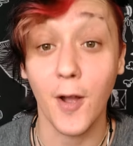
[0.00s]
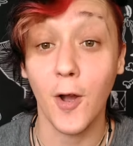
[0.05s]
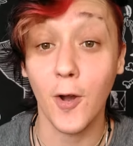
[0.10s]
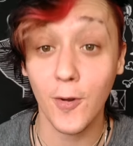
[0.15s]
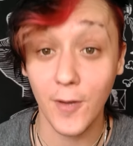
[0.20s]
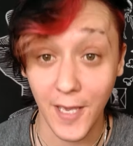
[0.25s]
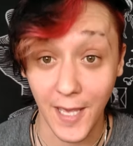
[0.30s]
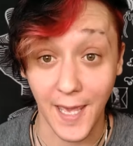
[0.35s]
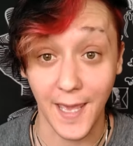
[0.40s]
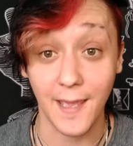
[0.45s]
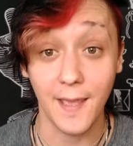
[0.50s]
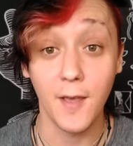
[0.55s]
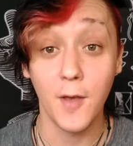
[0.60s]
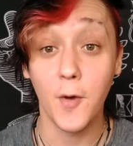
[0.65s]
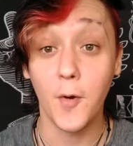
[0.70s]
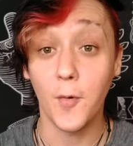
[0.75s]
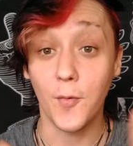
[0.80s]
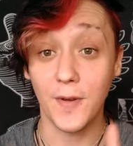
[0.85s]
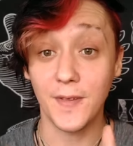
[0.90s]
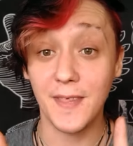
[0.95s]
Okay,
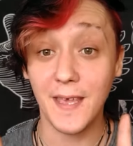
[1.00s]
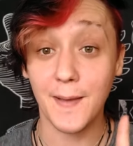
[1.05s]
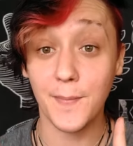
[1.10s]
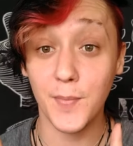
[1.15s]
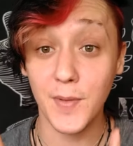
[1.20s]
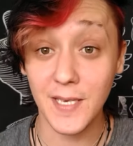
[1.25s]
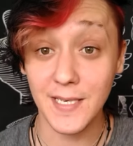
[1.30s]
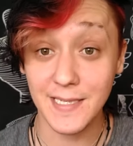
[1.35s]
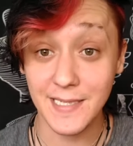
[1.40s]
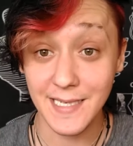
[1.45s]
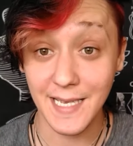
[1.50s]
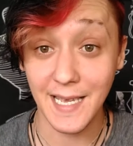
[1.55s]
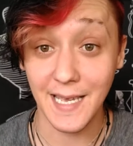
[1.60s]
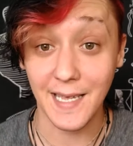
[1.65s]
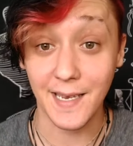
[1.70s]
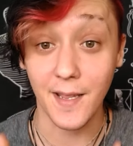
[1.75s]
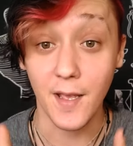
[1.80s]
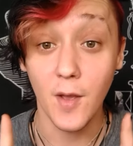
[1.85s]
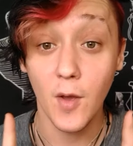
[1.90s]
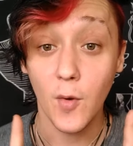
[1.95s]
with that being
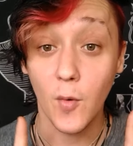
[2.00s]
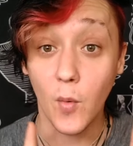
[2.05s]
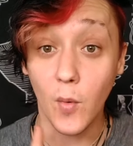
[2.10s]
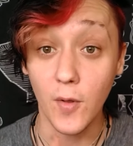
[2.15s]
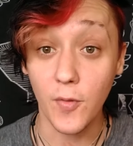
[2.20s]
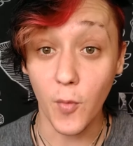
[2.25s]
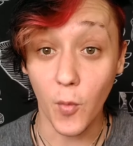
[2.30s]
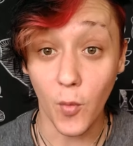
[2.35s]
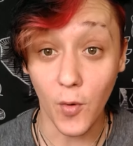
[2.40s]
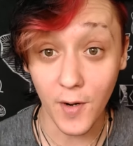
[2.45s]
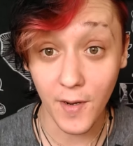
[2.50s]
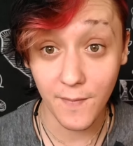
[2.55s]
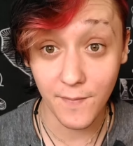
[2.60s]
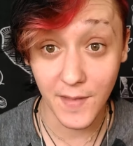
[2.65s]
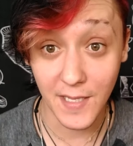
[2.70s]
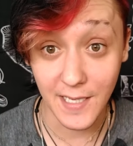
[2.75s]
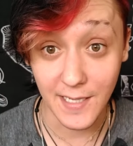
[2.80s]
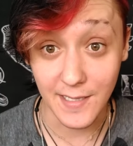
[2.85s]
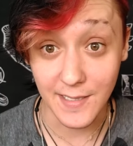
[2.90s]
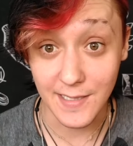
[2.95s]
said, with one of
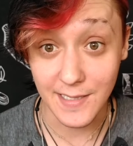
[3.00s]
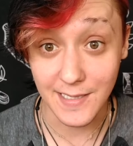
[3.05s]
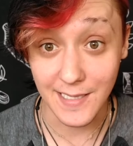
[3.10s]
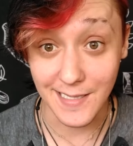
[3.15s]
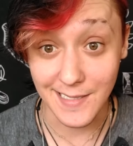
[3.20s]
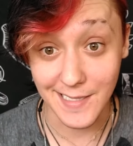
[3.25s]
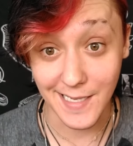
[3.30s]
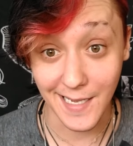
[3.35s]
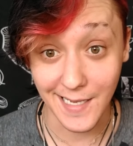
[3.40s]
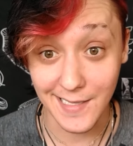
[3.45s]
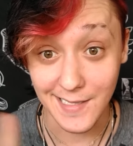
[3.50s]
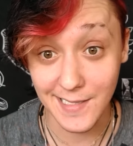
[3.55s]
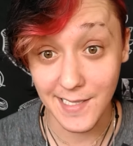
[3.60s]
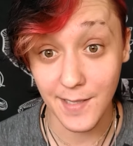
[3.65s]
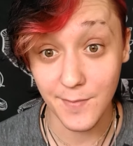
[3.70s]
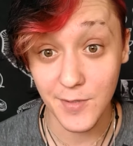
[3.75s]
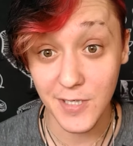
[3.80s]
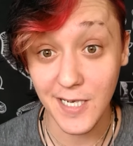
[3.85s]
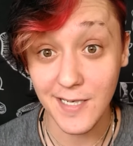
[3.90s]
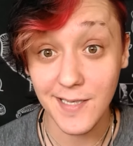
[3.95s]
these, the second
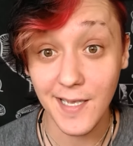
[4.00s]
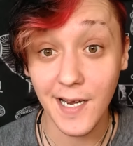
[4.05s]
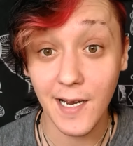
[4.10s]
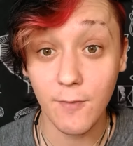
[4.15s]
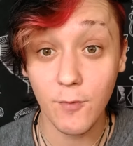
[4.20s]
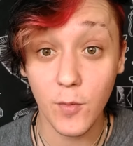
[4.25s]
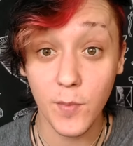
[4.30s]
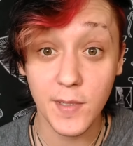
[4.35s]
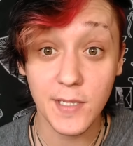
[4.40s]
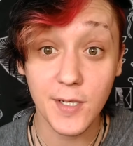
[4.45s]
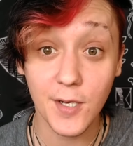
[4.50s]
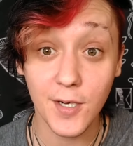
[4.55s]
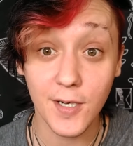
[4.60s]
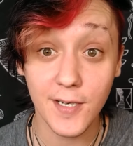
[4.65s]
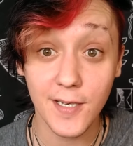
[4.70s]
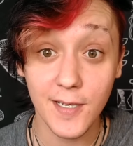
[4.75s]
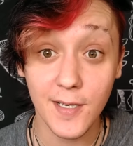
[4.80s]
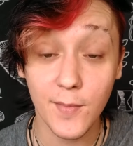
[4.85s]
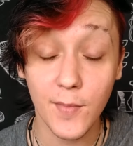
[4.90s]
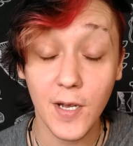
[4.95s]
subject that I will be
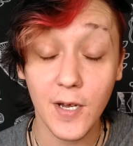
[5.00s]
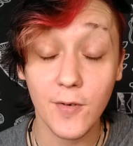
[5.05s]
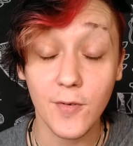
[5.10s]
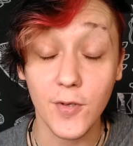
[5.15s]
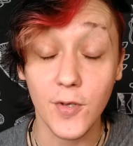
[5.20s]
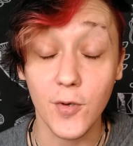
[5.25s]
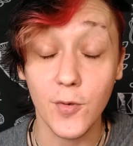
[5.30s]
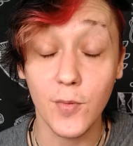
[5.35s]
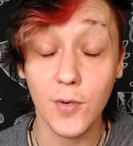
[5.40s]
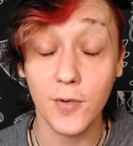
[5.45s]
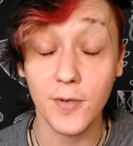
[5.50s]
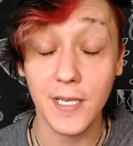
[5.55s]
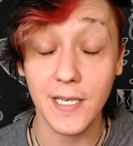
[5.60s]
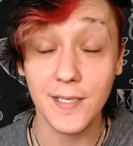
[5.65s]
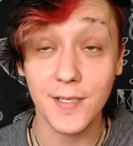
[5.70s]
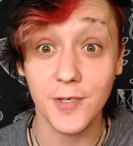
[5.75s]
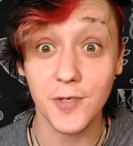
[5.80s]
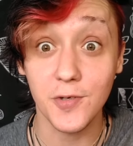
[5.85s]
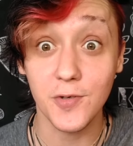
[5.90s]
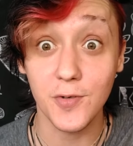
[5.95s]
talking about, you will need
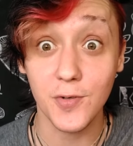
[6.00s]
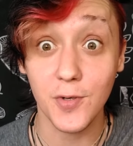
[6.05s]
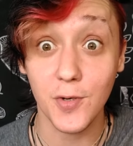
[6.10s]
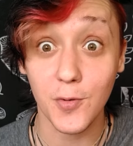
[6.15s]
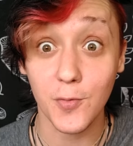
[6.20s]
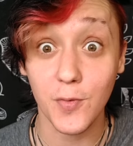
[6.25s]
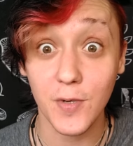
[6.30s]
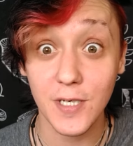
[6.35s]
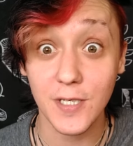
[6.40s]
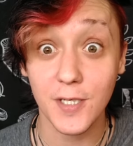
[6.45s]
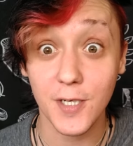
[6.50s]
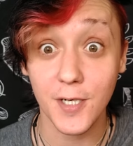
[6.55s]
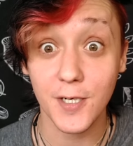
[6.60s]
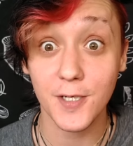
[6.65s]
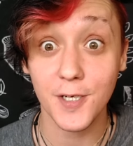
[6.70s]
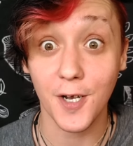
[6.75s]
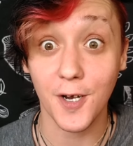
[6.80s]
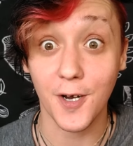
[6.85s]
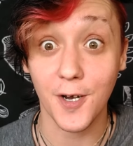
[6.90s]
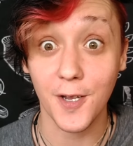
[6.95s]
to do your
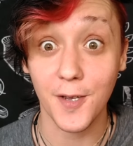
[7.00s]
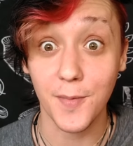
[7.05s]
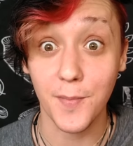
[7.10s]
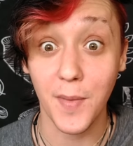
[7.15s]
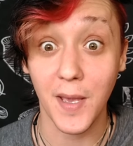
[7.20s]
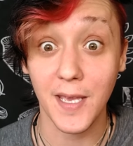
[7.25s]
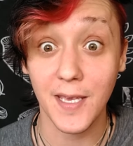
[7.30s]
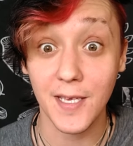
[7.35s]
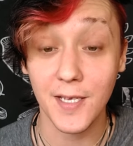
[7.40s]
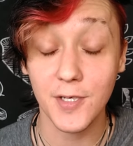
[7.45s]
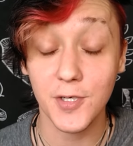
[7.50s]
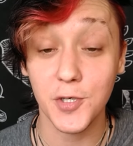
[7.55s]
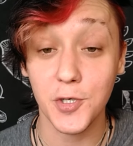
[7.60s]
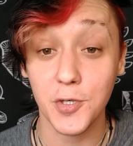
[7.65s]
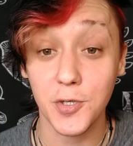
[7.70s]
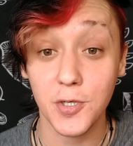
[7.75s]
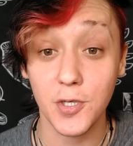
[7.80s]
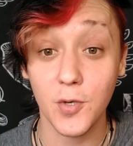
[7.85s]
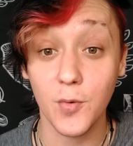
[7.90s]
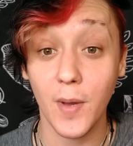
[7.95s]
research on making
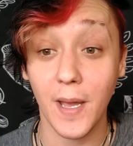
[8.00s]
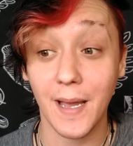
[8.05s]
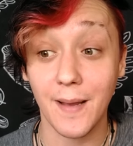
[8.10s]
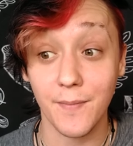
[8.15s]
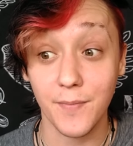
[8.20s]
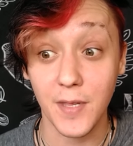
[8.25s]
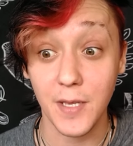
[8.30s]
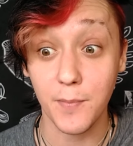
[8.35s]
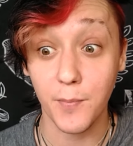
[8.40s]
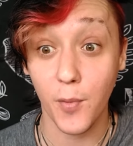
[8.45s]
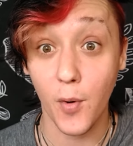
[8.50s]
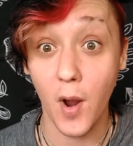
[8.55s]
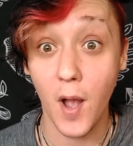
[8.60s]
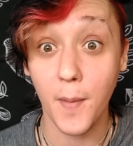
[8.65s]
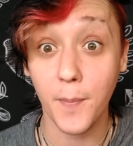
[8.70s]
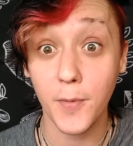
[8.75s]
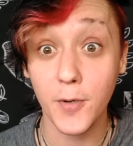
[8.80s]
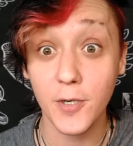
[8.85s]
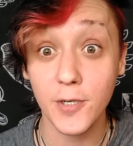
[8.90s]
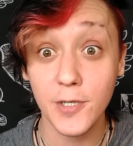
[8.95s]
sure you have the
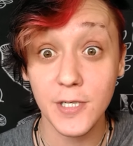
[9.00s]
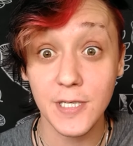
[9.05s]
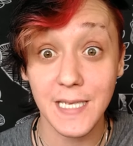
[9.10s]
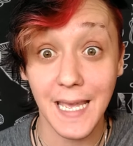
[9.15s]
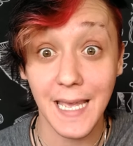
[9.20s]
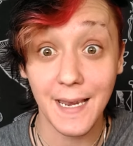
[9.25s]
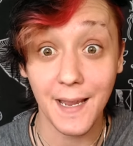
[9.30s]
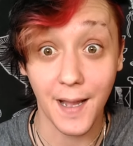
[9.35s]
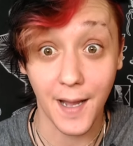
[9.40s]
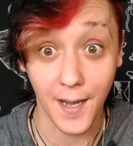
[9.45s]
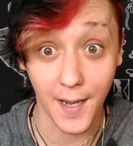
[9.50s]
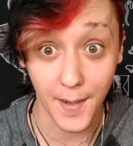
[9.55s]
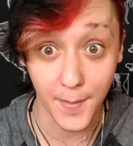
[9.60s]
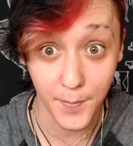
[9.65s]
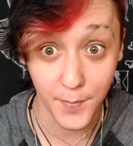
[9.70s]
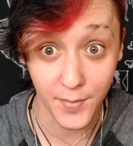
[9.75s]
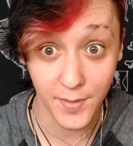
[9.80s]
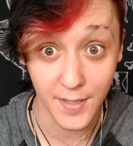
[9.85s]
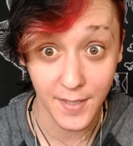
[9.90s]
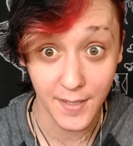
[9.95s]
proper setup